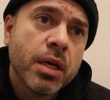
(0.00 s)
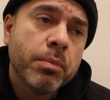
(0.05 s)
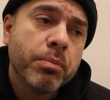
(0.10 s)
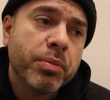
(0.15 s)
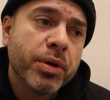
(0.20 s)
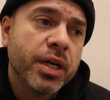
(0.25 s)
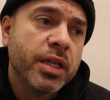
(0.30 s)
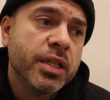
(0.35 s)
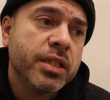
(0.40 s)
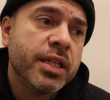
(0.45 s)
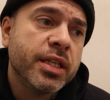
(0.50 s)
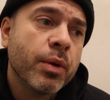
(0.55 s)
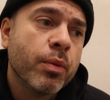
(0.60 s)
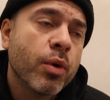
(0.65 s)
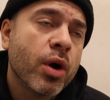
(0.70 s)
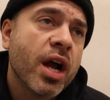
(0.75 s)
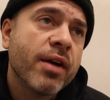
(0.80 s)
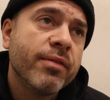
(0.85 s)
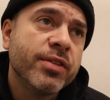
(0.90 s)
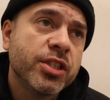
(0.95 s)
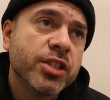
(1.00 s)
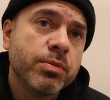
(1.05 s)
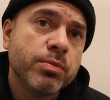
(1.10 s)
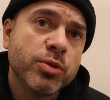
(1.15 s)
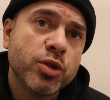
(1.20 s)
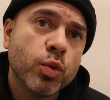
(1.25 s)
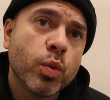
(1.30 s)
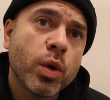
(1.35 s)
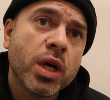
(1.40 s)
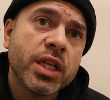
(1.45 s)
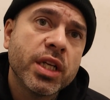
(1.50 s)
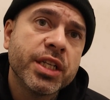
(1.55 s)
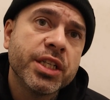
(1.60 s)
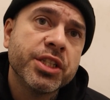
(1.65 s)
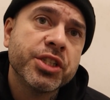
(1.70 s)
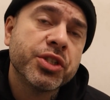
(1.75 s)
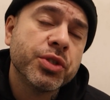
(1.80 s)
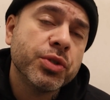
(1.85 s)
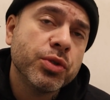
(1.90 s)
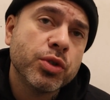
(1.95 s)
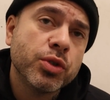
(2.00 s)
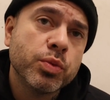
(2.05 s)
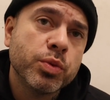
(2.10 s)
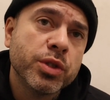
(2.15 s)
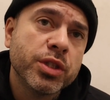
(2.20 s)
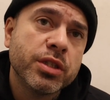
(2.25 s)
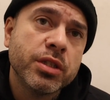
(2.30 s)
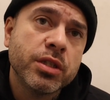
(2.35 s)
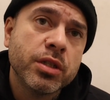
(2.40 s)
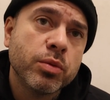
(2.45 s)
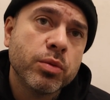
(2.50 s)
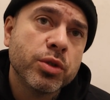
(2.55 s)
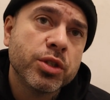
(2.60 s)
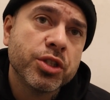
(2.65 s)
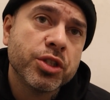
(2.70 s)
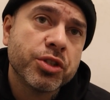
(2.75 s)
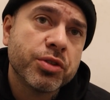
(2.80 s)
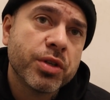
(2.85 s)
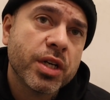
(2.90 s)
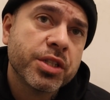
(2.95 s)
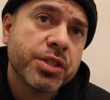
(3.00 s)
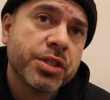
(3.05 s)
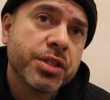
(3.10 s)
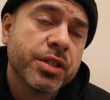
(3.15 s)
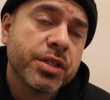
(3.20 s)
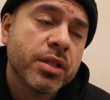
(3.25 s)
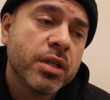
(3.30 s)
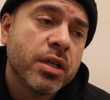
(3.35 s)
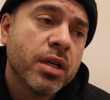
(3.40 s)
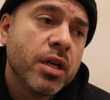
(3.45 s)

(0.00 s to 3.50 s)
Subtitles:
but they were having some dwelling issues with the structure.